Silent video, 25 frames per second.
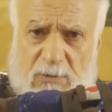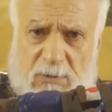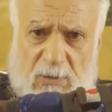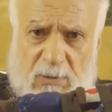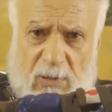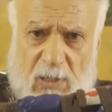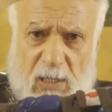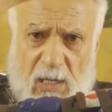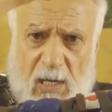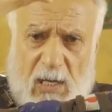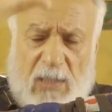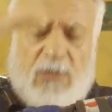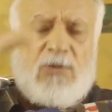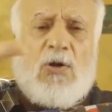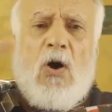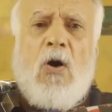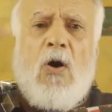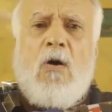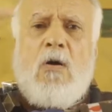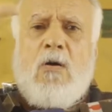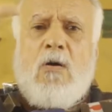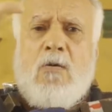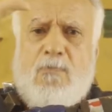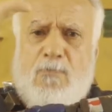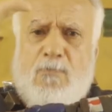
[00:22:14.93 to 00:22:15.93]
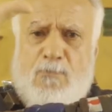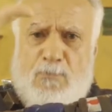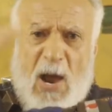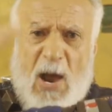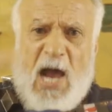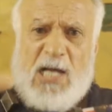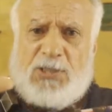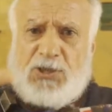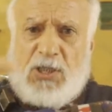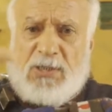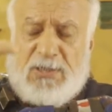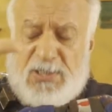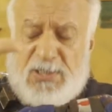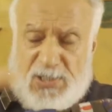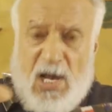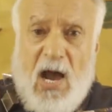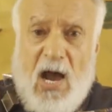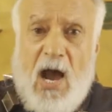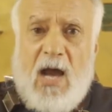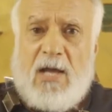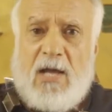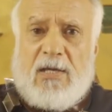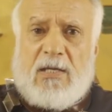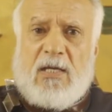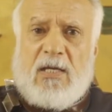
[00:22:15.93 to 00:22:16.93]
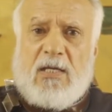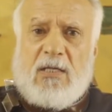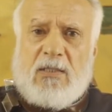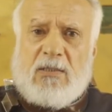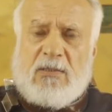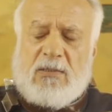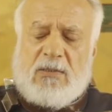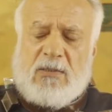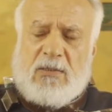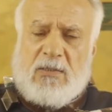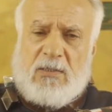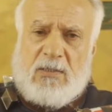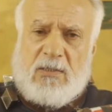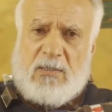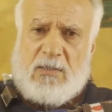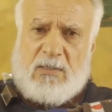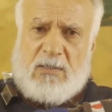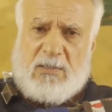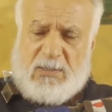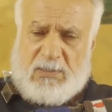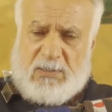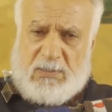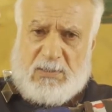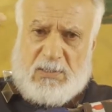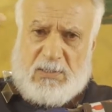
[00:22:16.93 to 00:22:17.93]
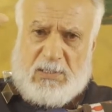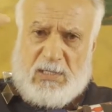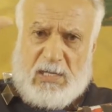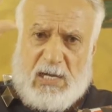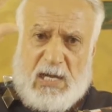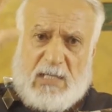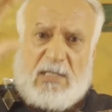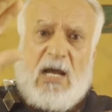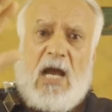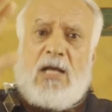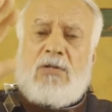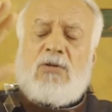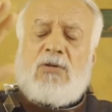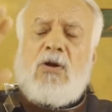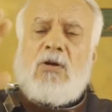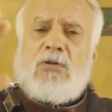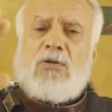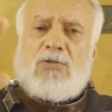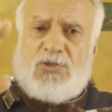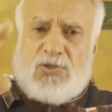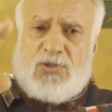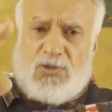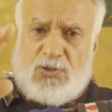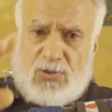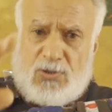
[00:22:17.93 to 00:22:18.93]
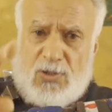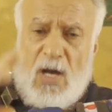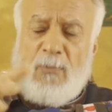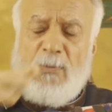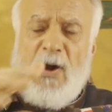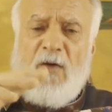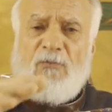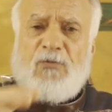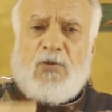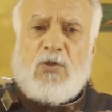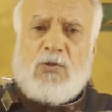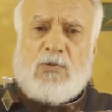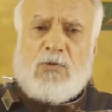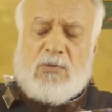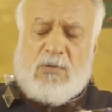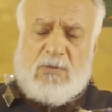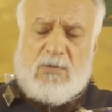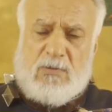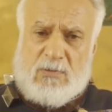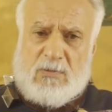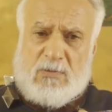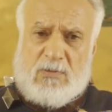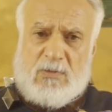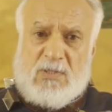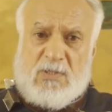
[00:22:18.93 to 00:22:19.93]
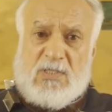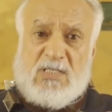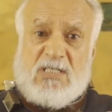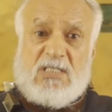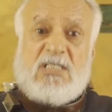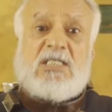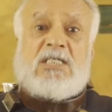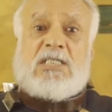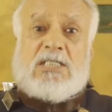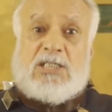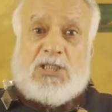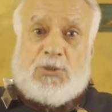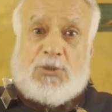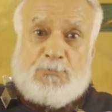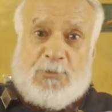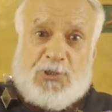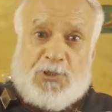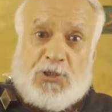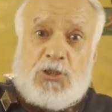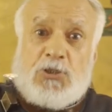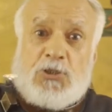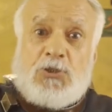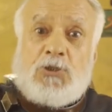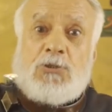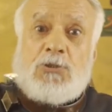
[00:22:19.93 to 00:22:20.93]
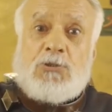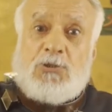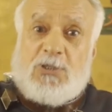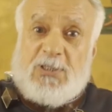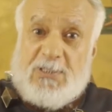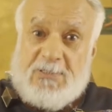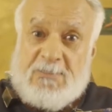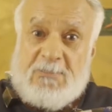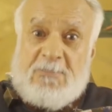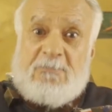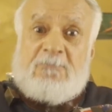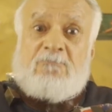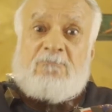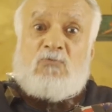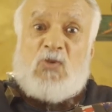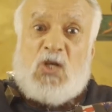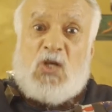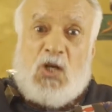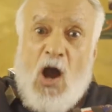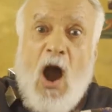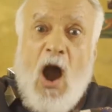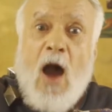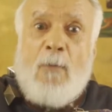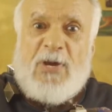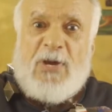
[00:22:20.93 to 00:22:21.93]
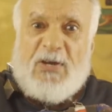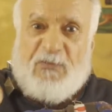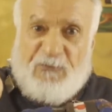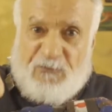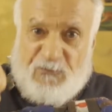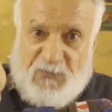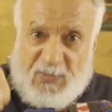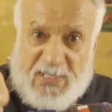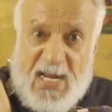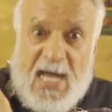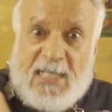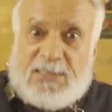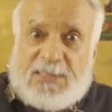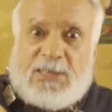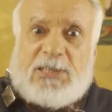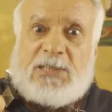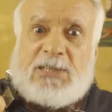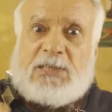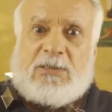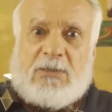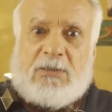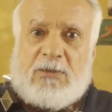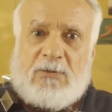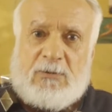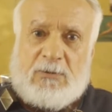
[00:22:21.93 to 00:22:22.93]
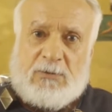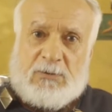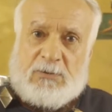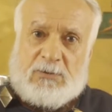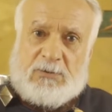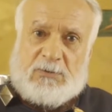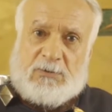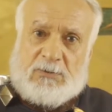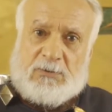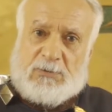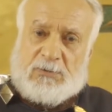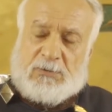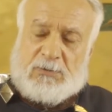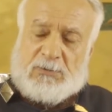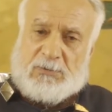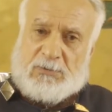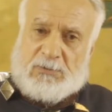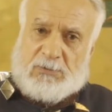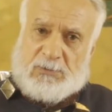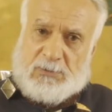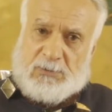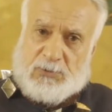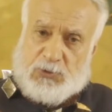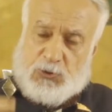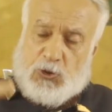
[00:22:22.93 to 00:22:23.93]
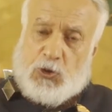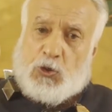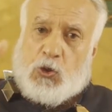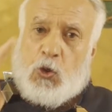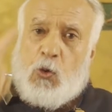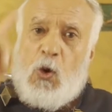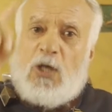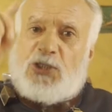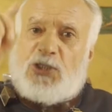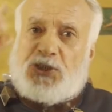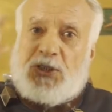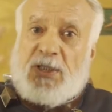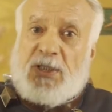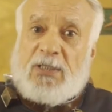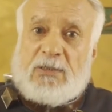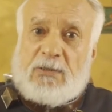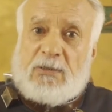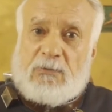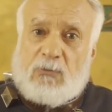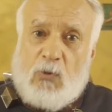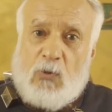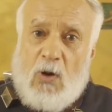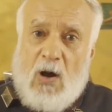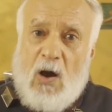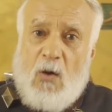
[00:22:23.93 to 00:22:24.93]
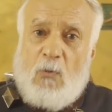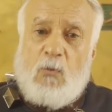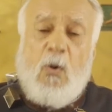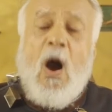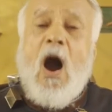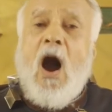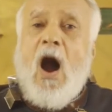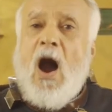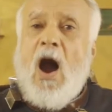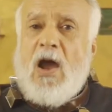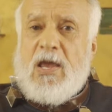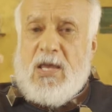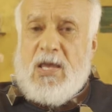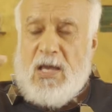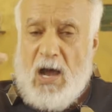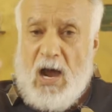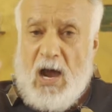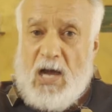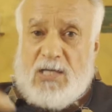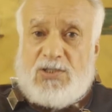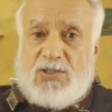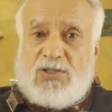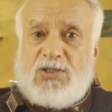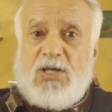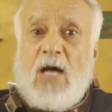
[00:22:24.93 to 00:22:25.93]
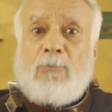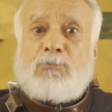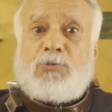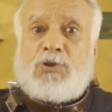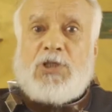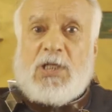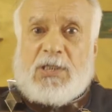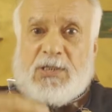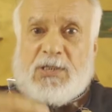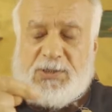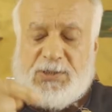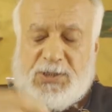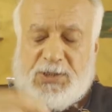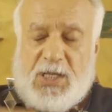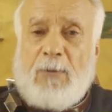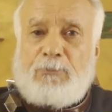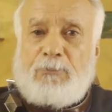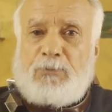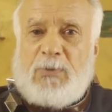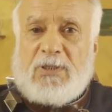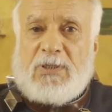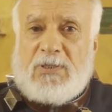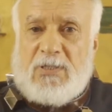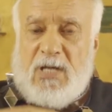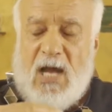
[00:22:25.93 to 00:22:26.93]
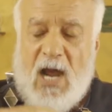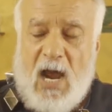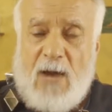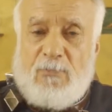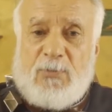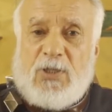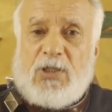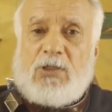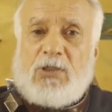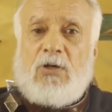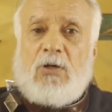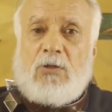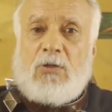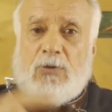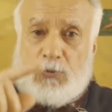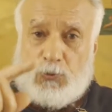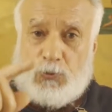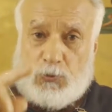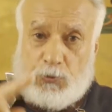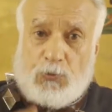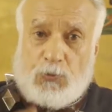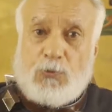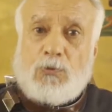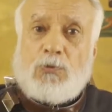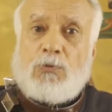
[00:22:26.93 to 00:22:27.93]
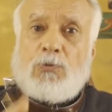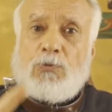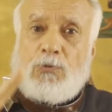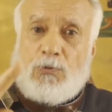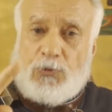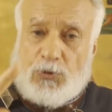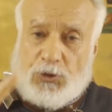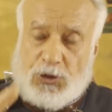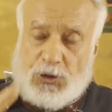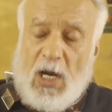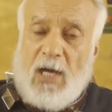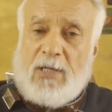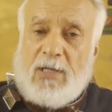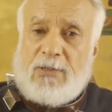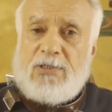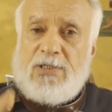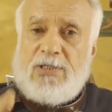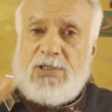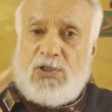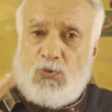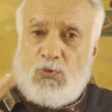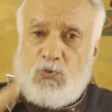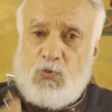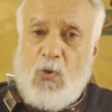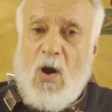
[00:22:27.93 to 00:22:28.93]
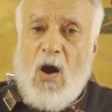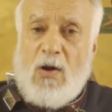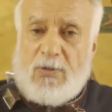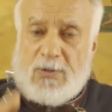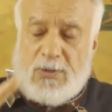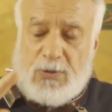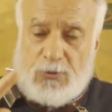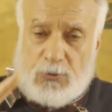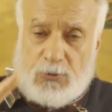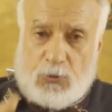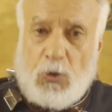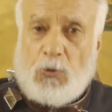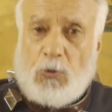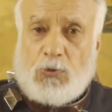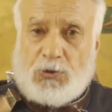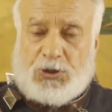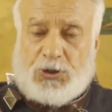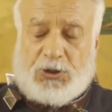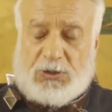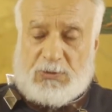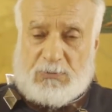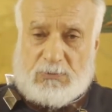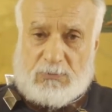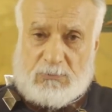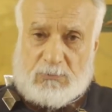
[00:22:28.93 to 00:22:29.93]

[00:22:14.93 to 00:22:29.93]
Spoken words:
I know passion is high. And I know some of you, and especially you, the comic fanatic, you're questioning why I subject Captain America to Chinese water torture.